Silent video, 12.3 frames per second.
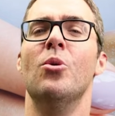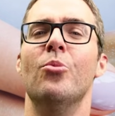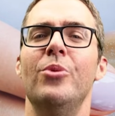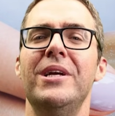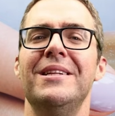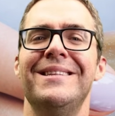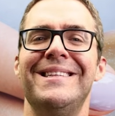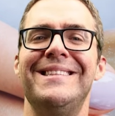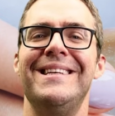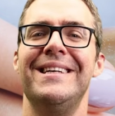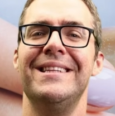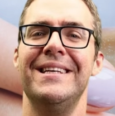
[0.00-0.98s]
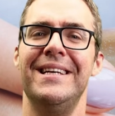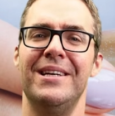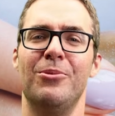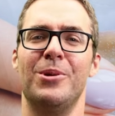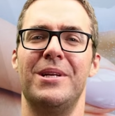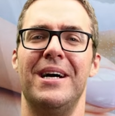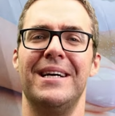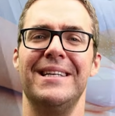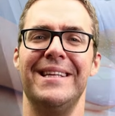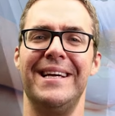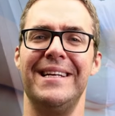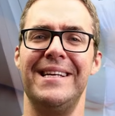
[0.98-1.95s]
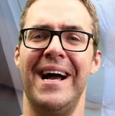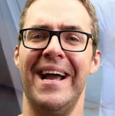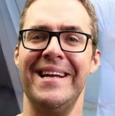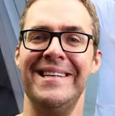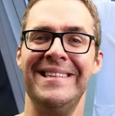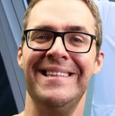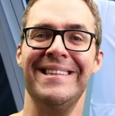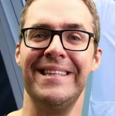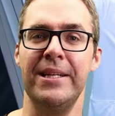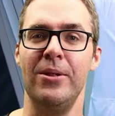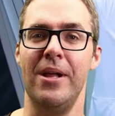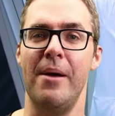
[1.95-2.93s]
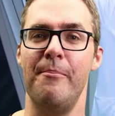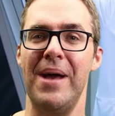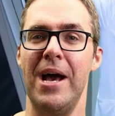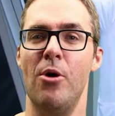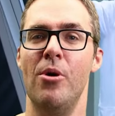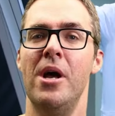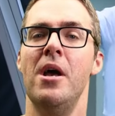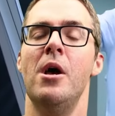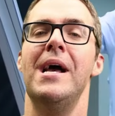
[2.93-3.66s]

Realistically, we're talking like a tiny little amount.